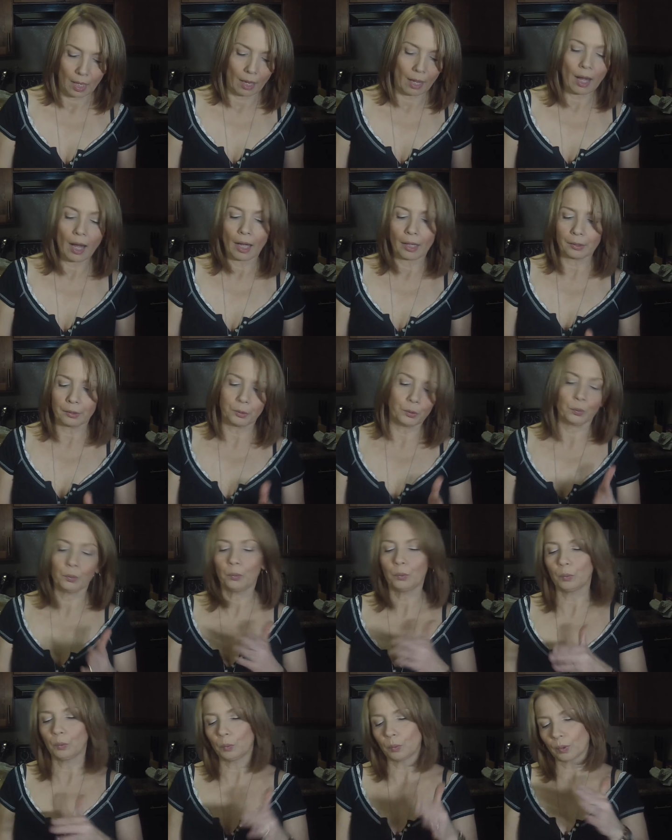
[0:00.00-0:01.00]
I
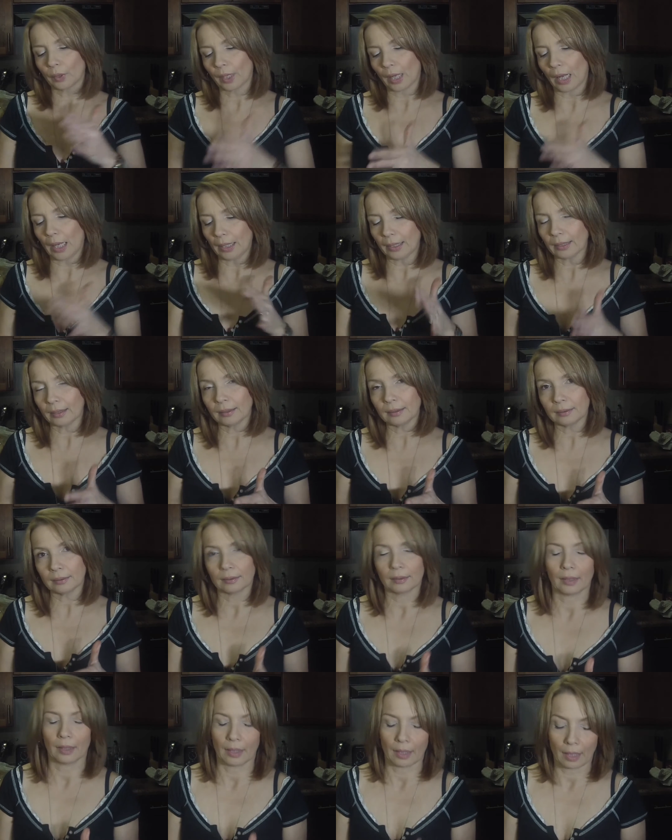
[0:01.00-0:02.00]
do cut it,
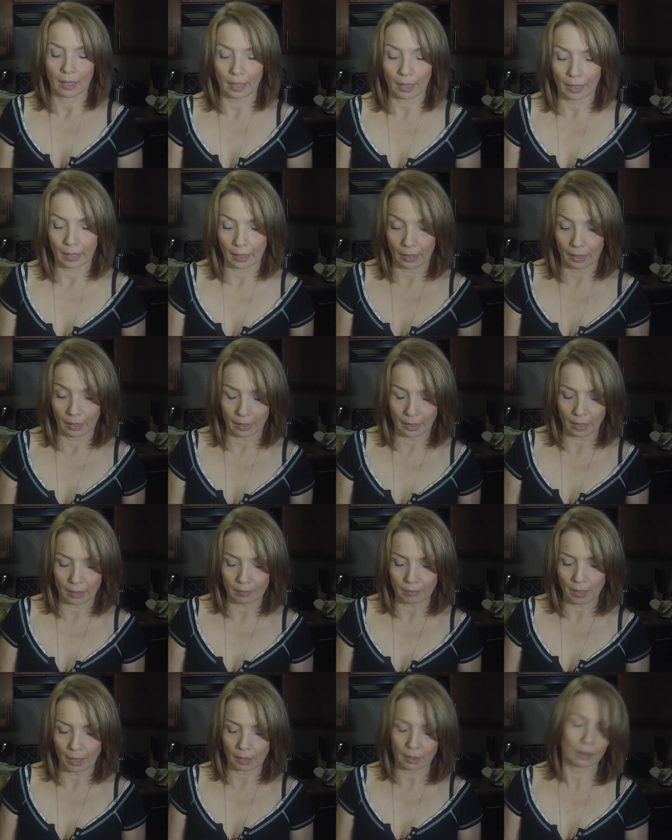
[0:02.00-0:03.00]
and
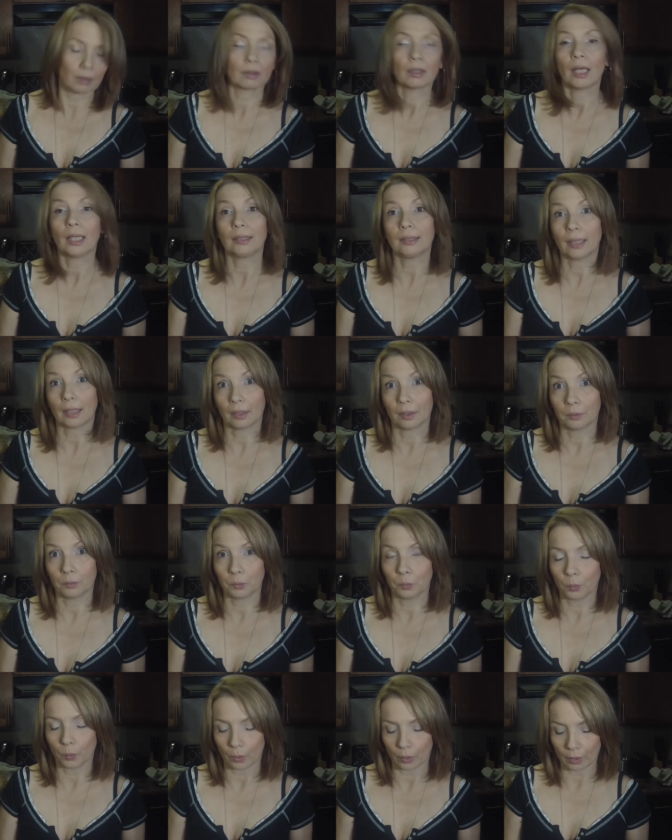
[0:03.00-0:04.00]
I take it
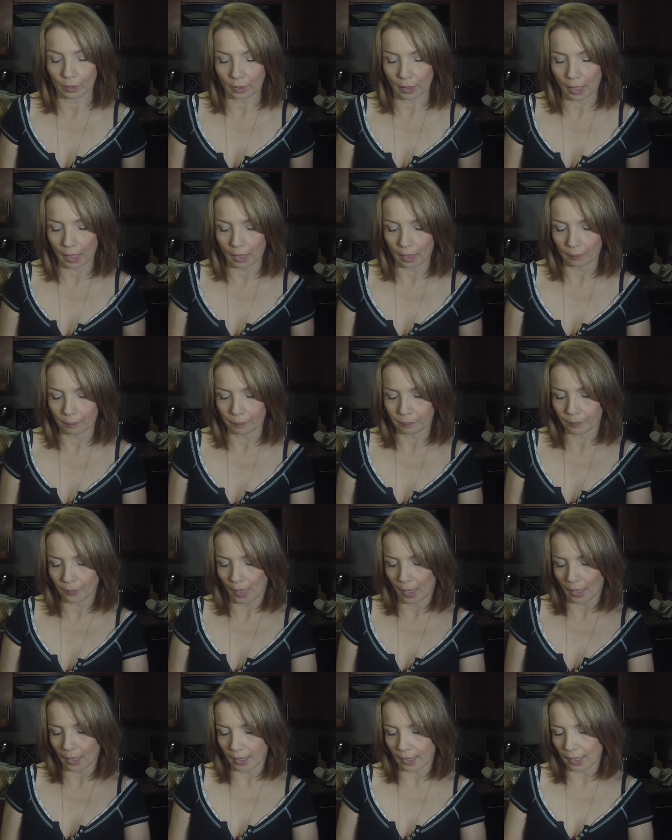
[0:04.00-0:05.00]
to work.
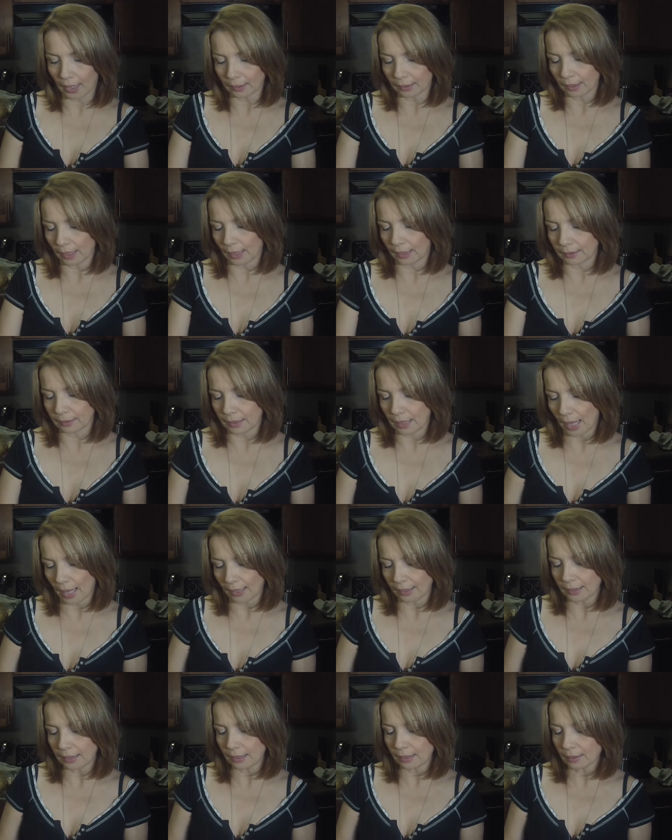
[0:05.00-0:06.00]
I cut like
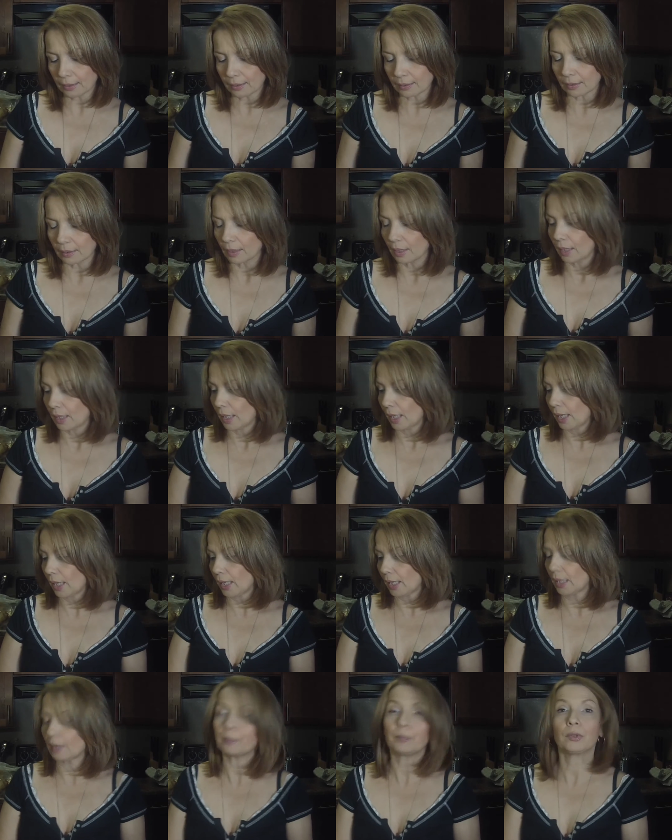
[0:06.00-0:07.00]
slices,
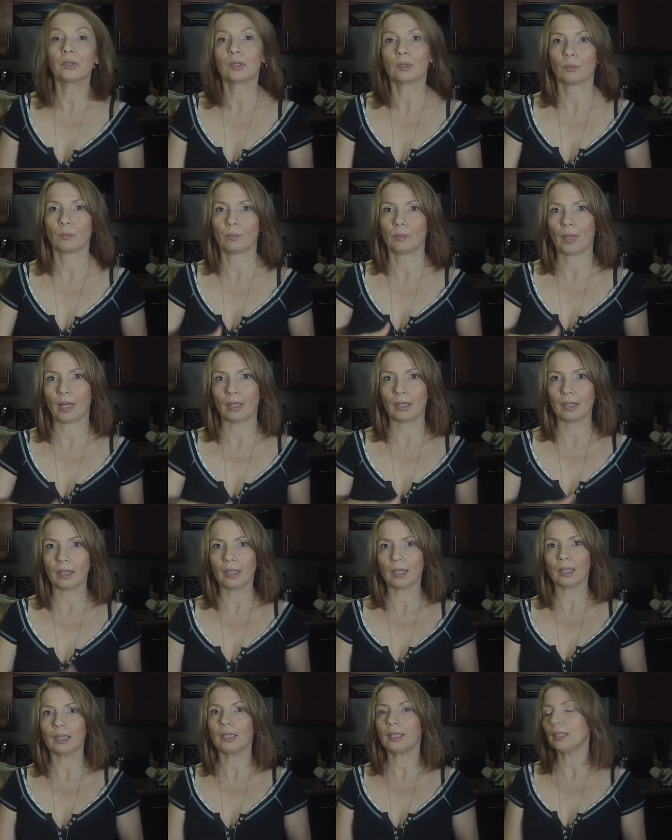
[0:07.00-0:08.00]
and I put some butter on